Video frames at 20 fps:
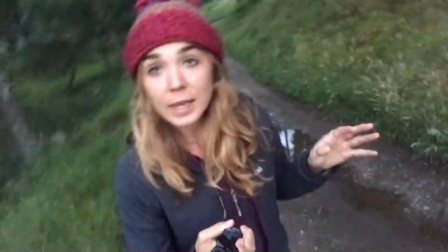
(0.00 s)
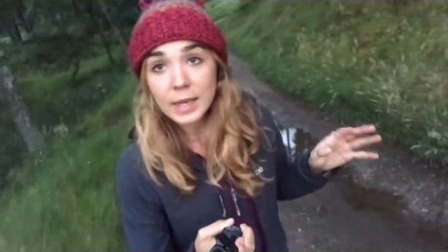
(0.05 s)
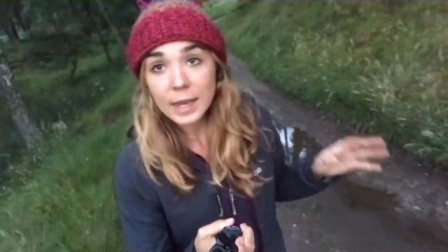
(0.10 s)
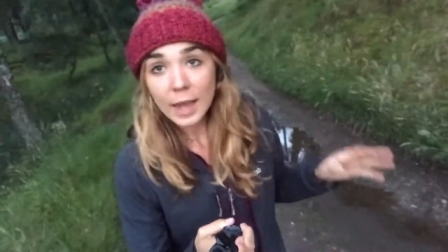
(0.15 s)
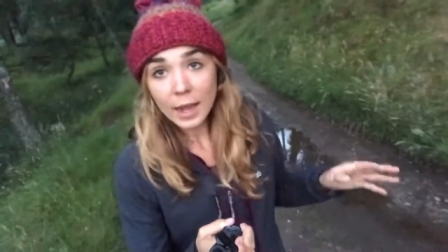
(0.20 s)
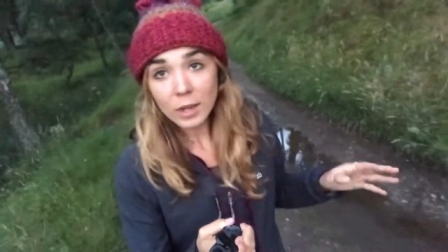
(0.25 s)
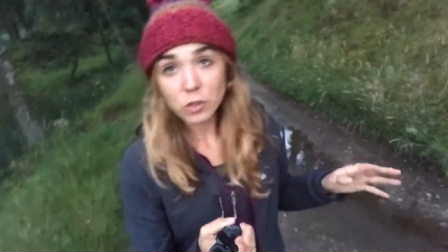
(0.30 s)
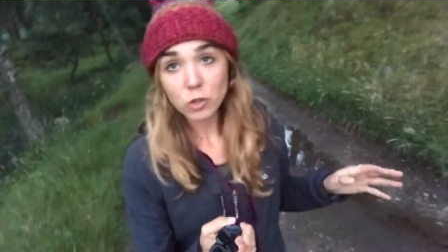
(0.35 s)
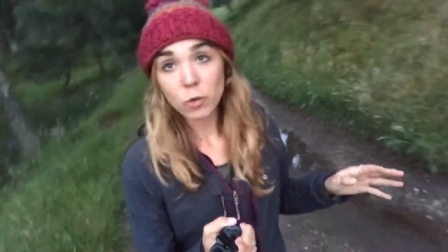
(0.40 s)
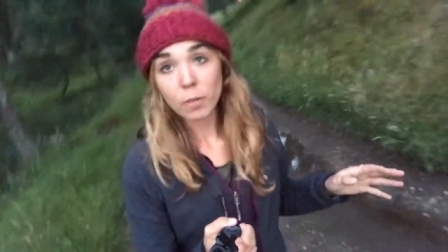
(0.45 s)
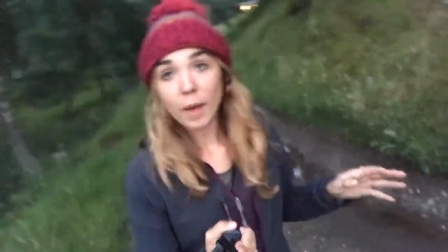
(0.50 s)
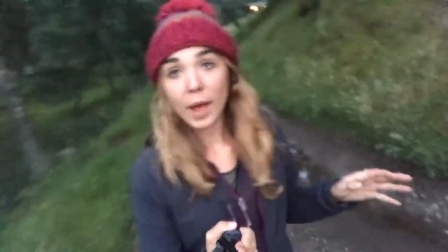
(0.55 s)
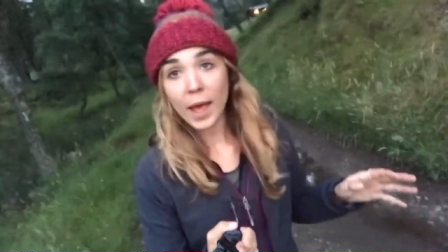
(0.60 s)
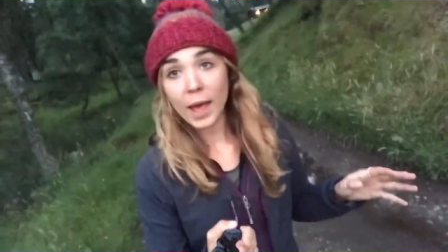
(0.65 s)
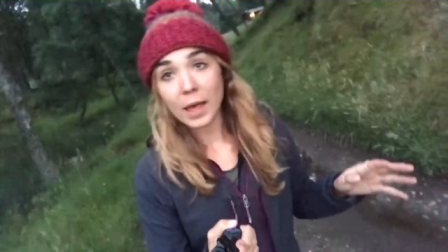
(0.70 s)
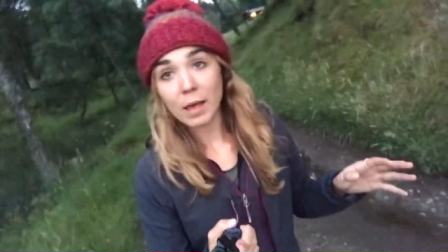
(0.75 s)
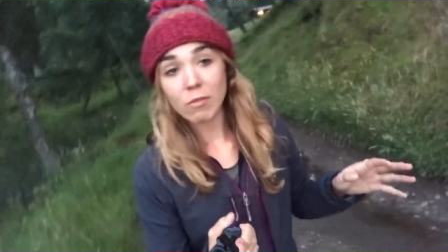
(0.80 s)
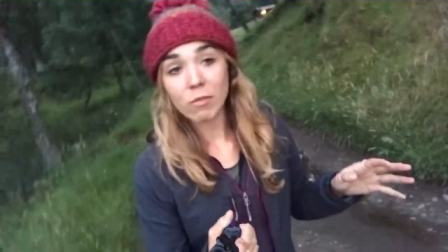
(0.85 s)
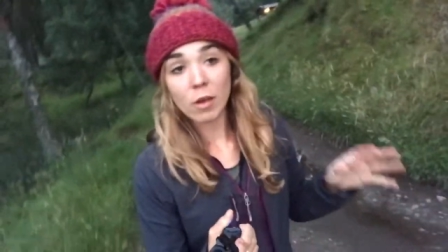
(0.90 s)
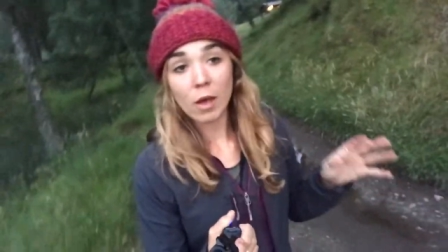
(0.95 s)
natural
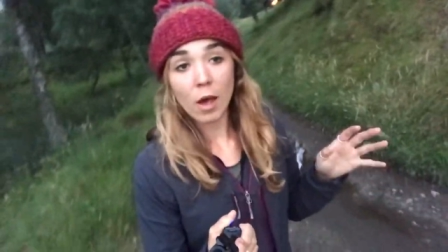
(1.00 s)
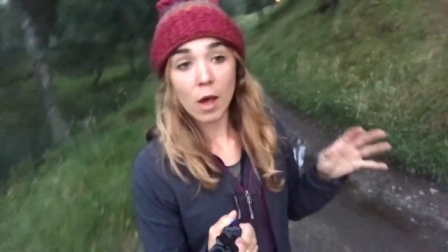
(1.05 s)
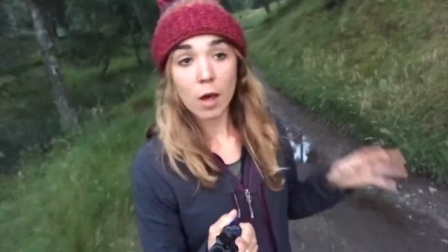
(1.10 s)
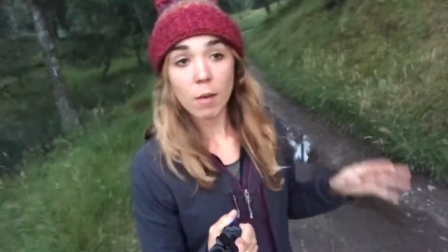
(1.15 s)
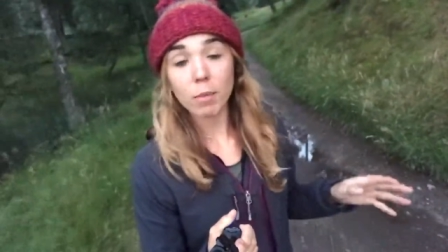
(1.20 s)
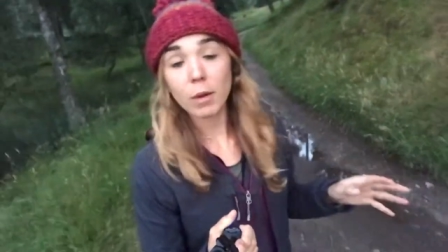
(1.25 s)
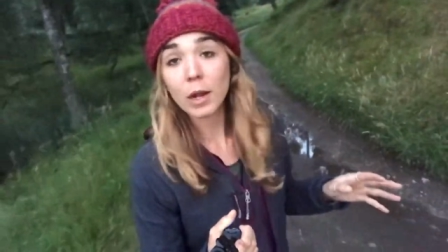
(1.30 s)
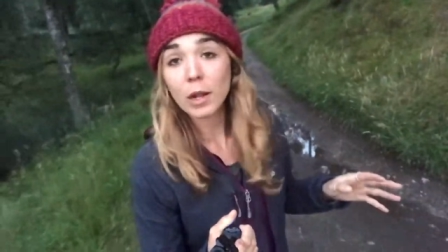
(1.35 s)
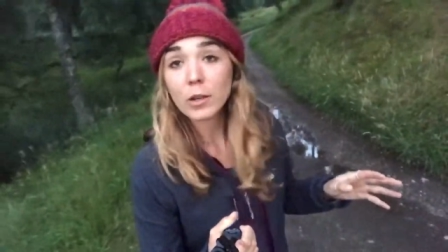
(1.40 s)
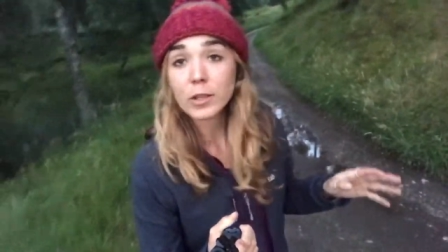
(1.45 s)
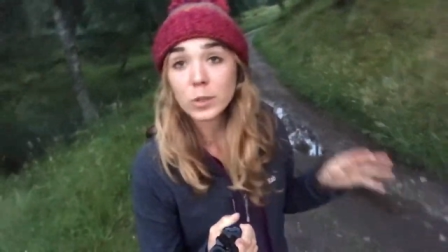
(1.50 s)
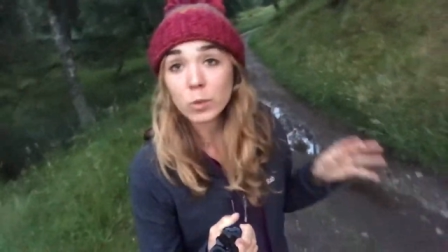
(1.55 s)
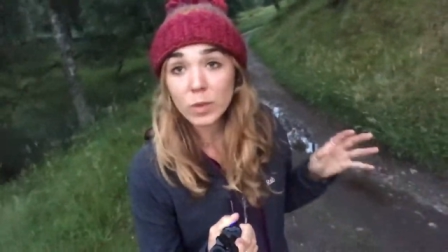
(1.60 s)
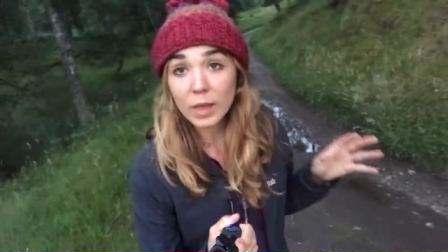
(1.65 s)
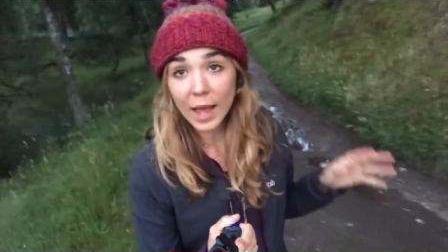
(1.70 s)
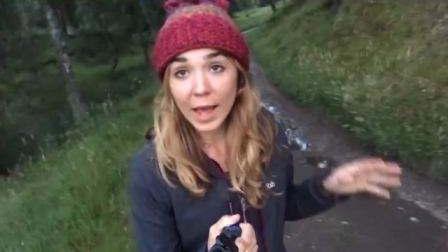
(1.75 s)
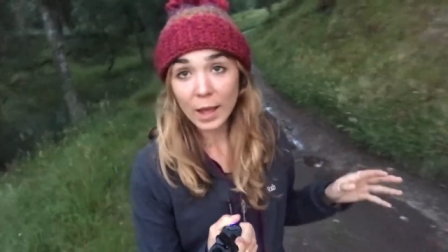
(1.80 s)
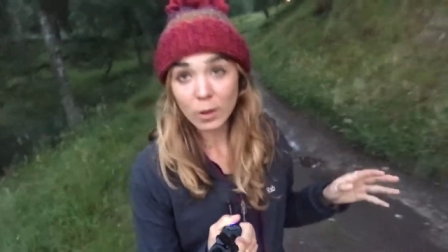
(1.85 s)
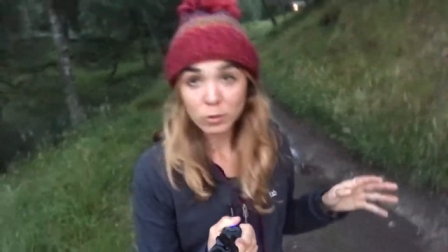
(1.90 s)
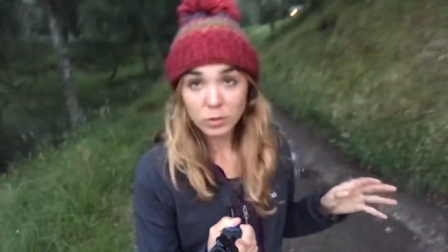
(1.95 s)
behaviour up close
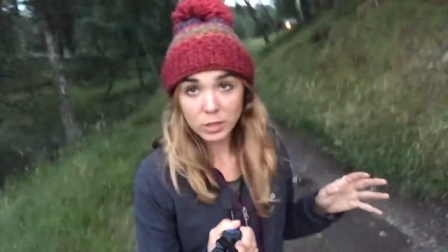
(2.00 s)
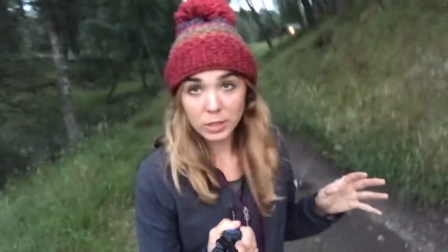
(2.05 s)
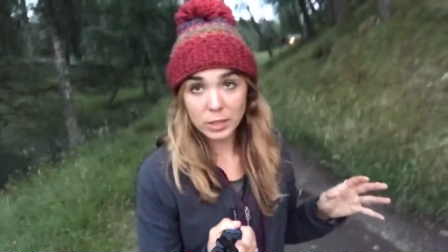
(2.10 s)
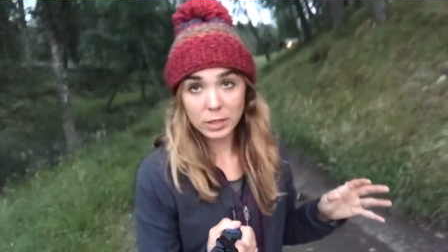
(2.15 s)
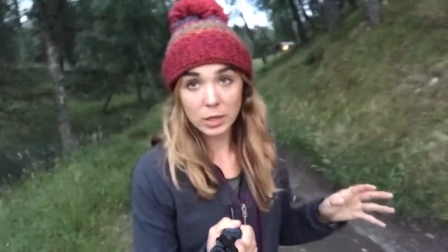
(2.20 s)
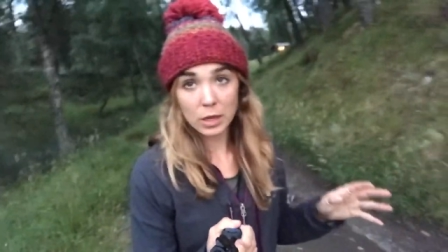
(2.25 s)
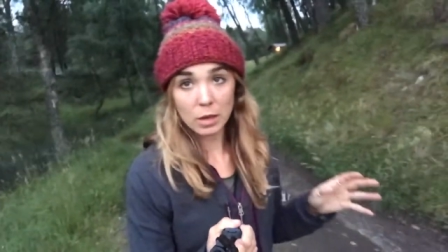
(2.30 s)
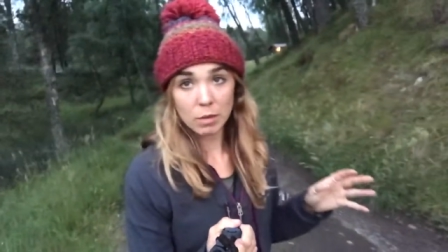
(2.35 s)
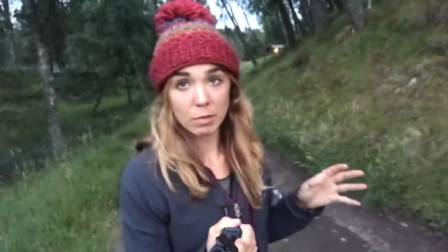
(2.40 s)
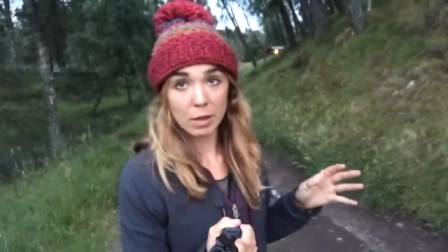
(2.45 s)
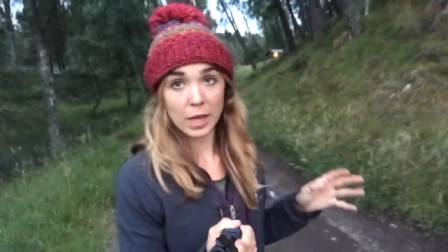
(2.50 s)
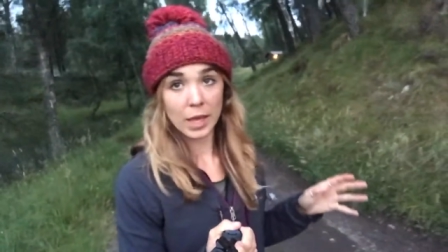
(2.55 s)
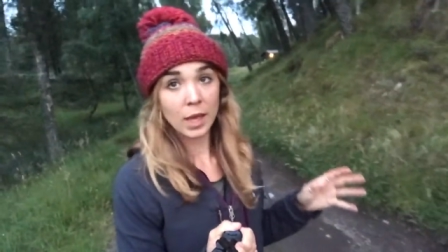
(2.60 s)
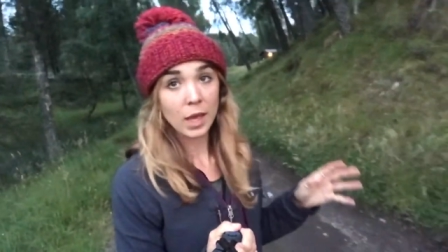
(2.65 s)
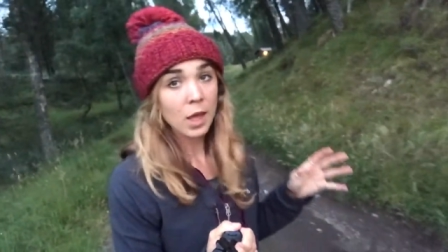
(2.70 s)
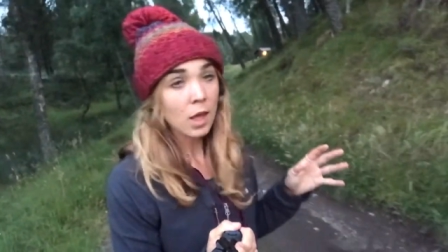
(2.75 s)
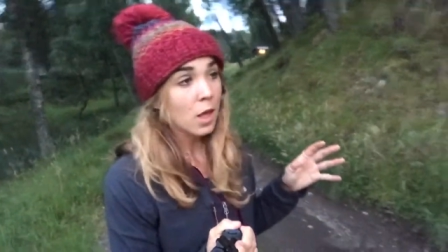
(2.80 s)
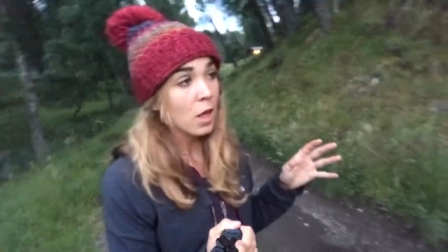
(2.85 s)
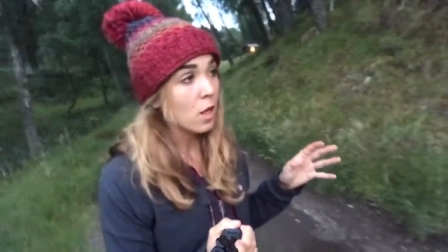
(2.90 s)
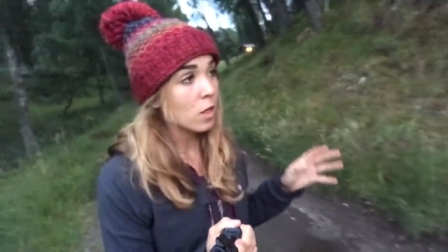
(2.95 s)
without disturbing
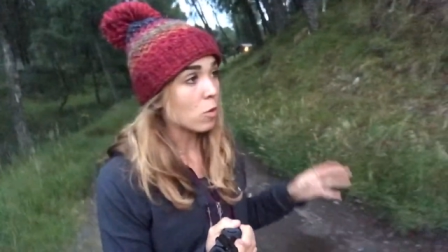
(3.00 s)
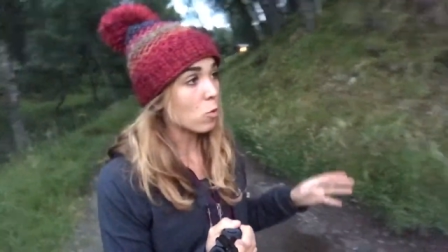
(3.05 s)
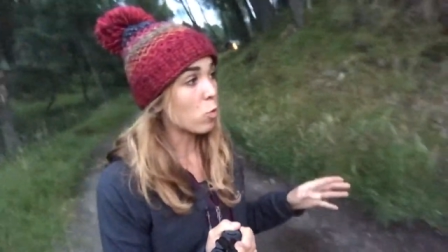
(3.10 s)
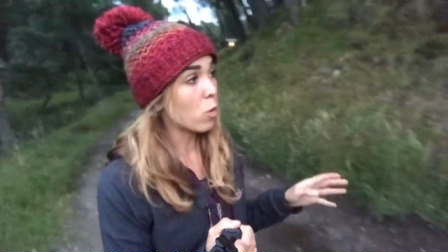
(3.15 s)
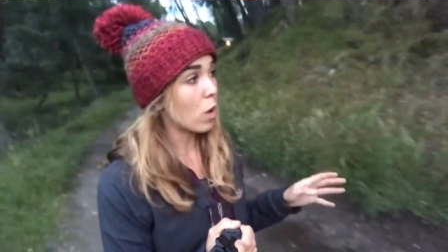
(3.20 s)
the